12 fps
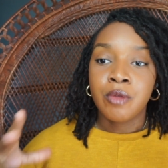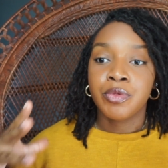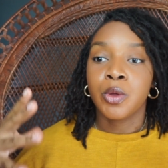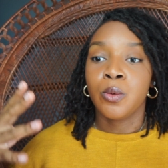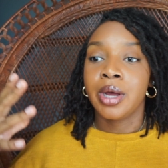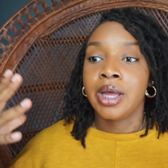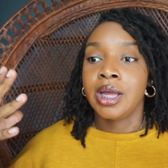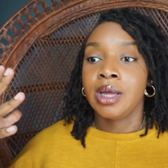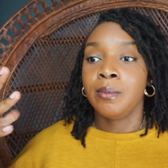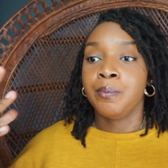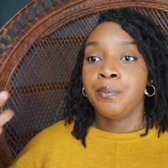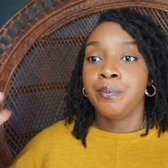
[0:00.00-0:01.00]
the
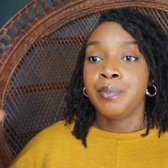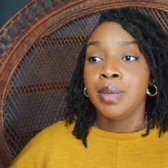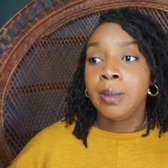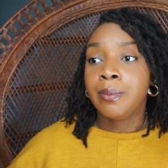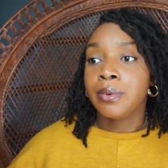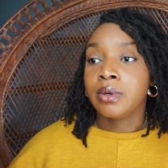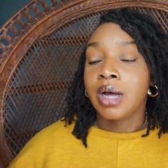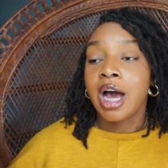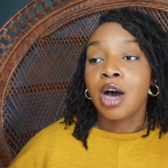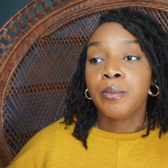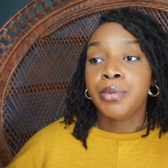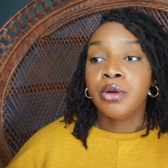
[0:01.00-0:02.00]
way people,
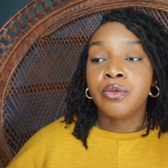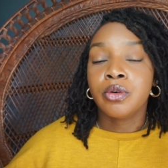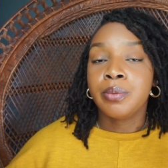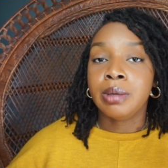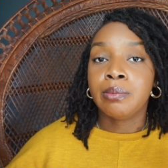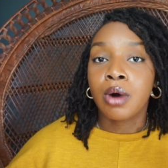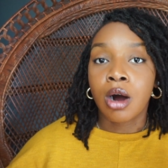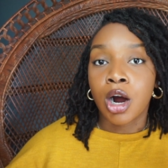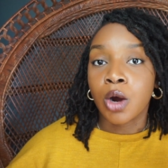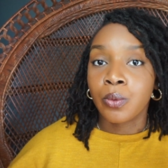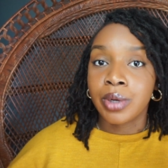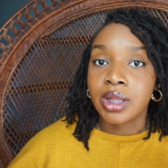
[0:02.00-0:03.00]
how beautiful people are
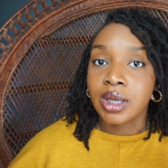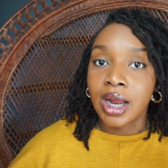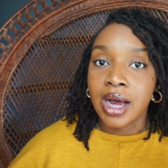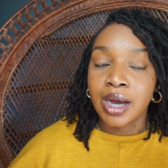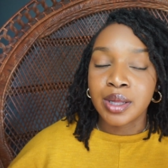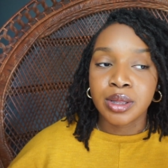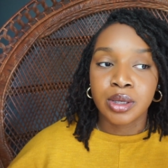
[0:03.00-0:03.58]
with locks,